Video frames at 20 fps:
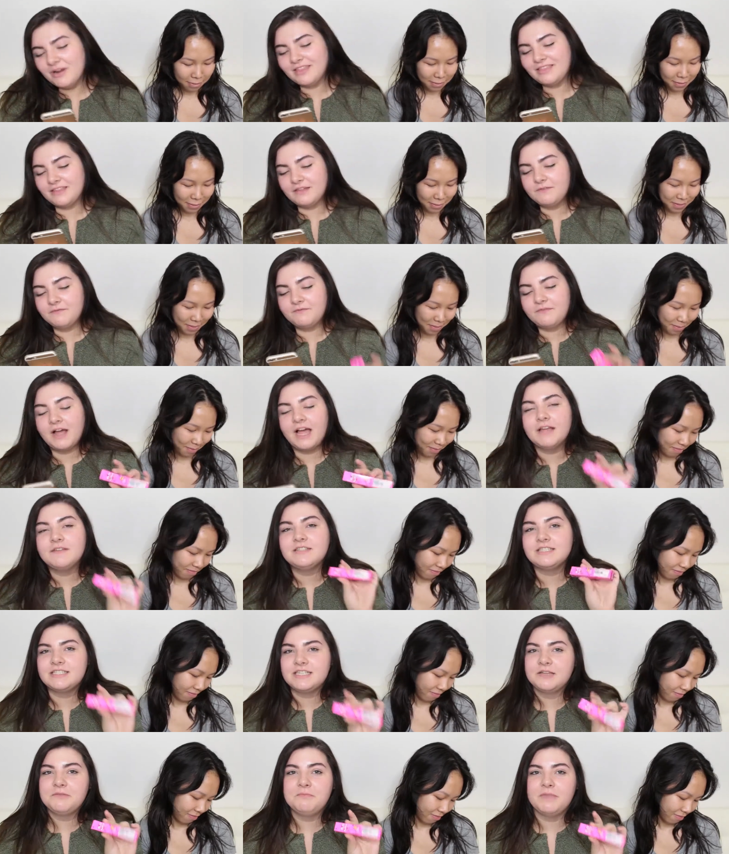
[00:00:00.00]
Speaker 1: within five
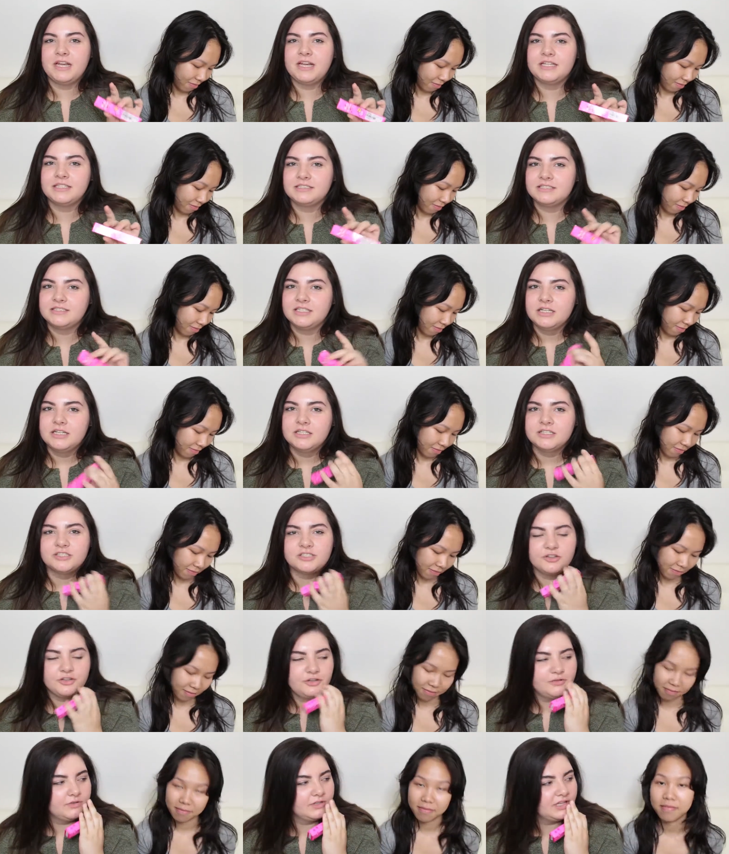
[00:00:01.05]
to 10 minutes. So
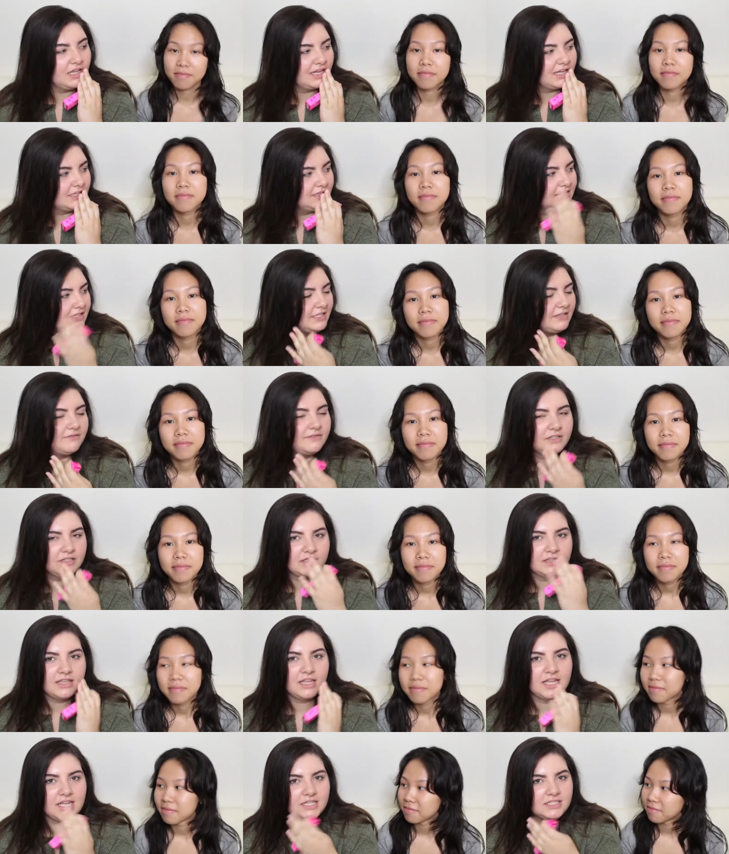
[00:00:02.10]
you would like leave
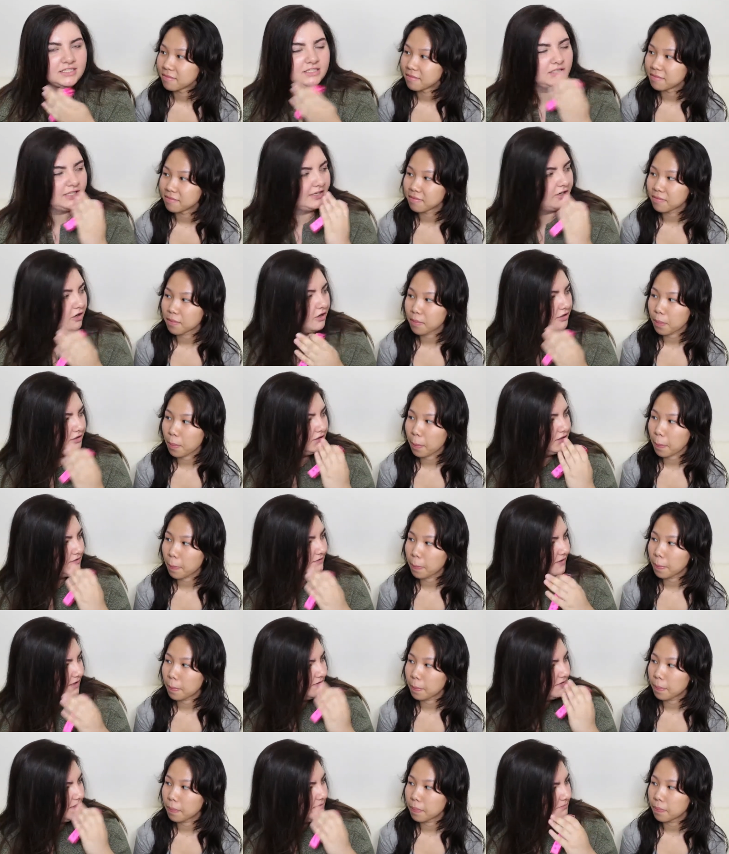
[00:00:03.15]
the thing until like hardens
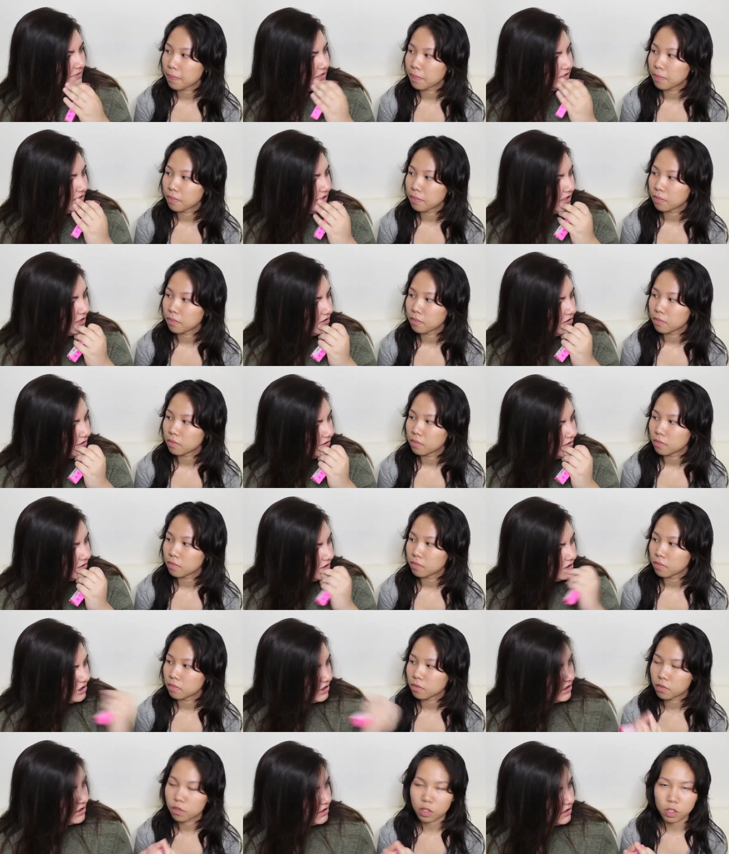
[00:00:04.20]
five, 10 minutes later.
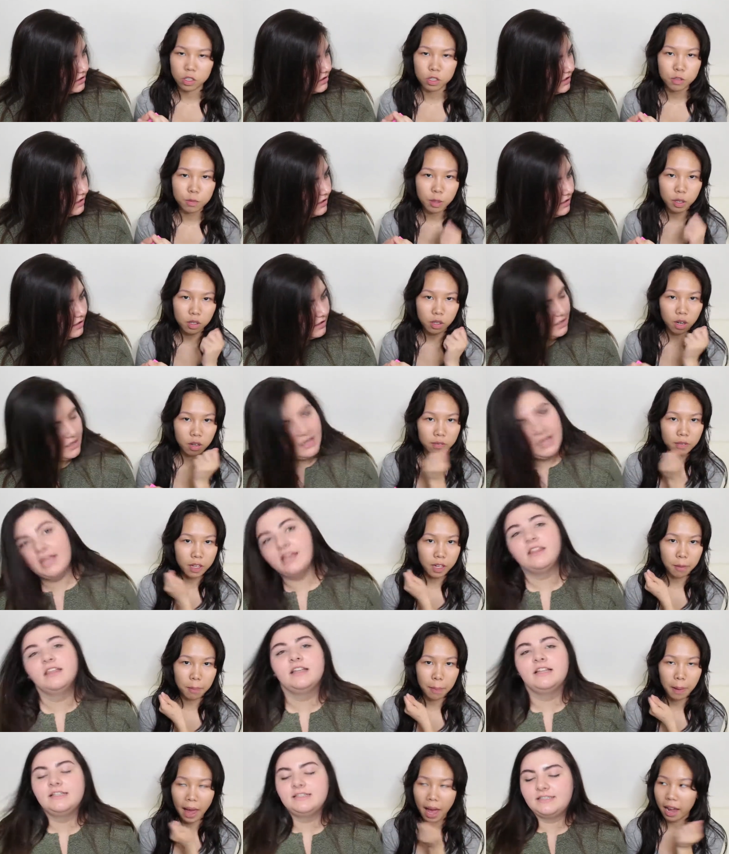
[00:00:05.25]
like and
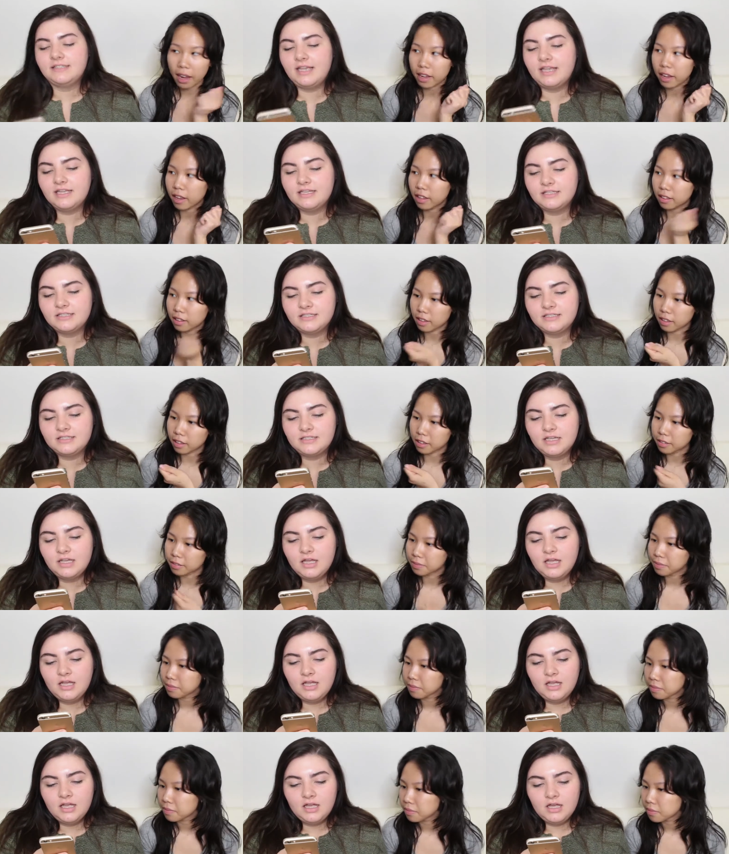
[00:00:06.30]
then it says
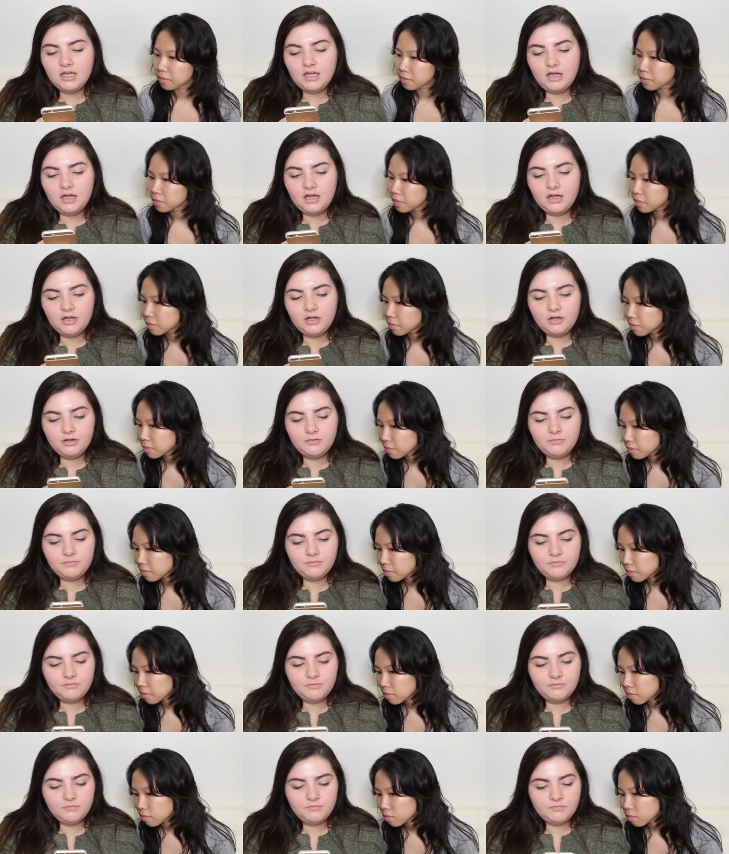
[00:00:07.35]

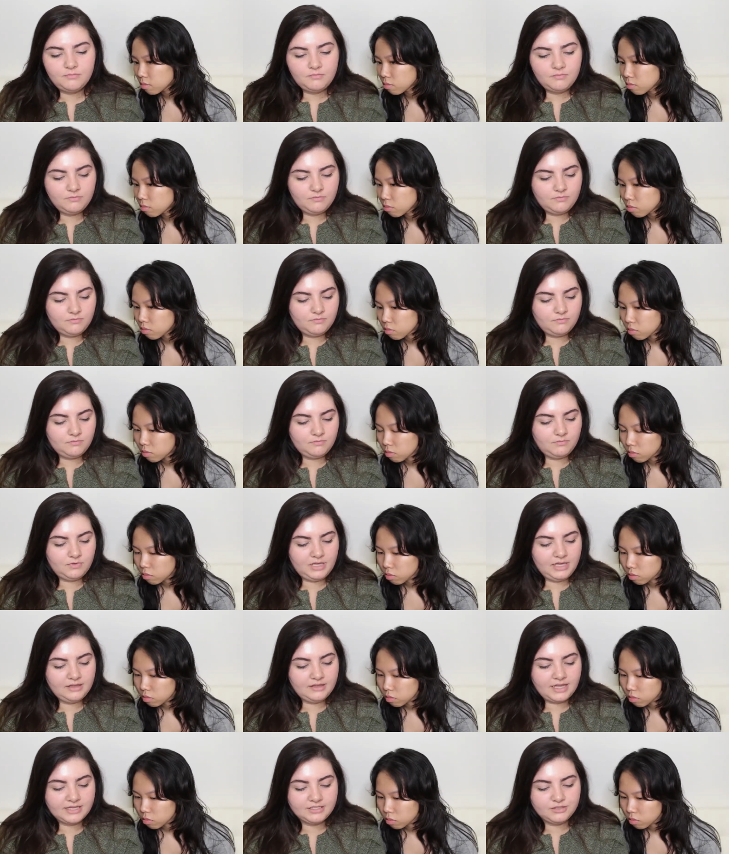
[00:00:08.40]
um,
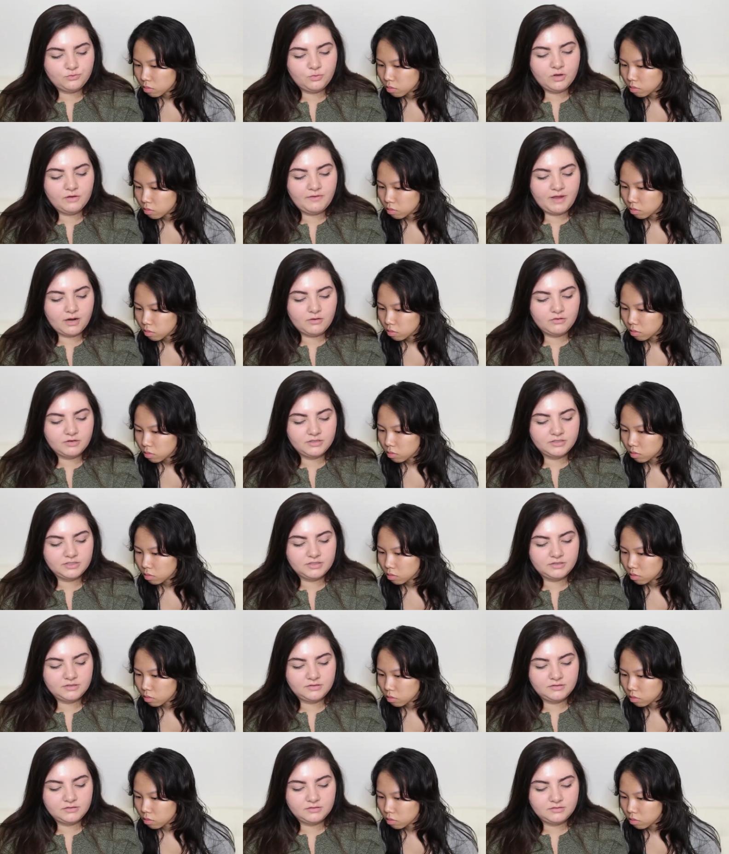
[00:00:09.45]
it lasts 12
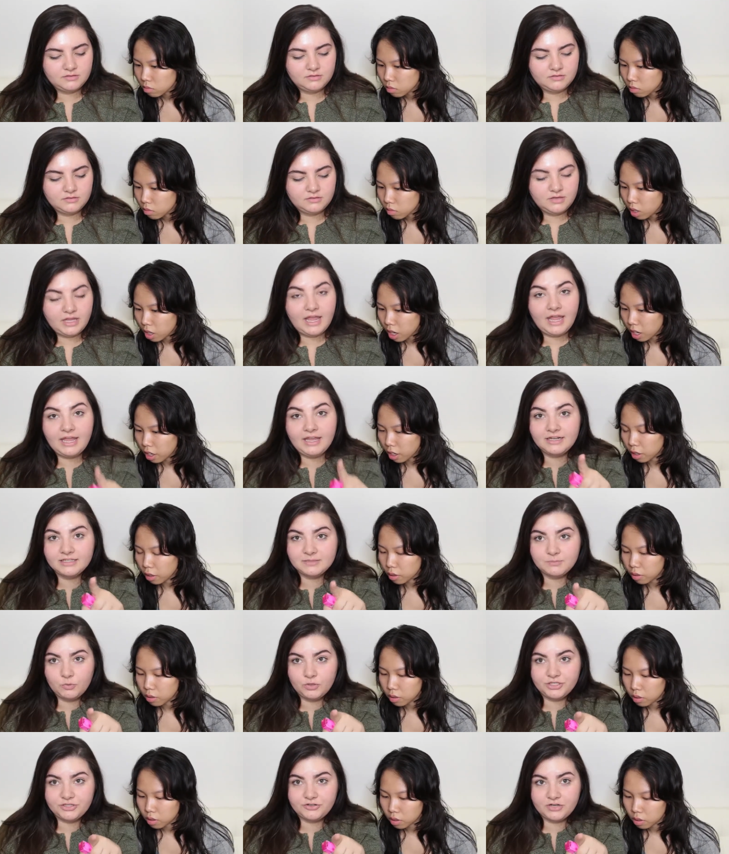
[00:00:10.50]
hours and it's
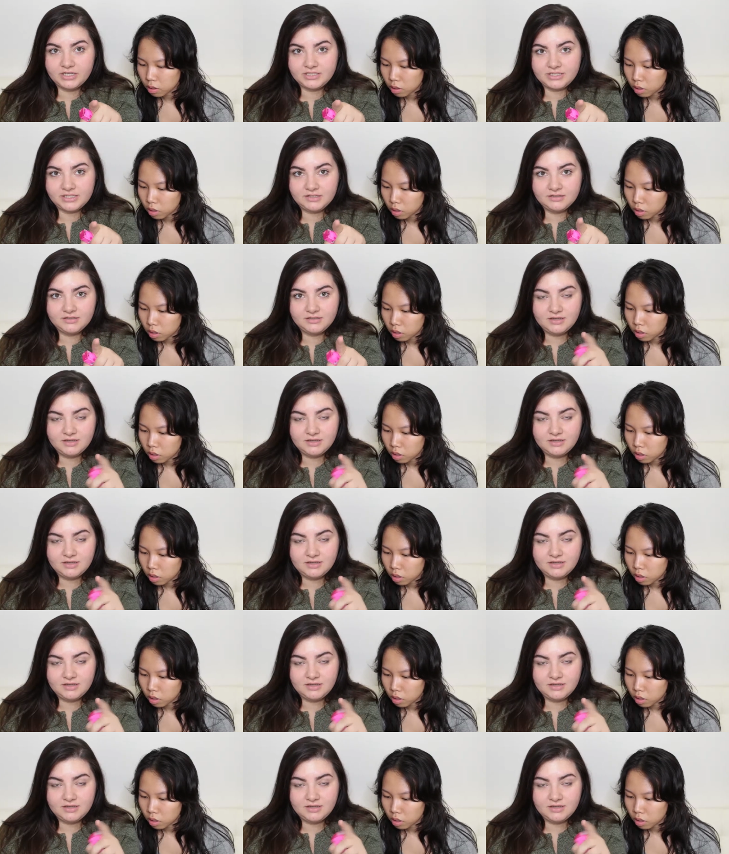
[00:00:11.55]
moisturizing.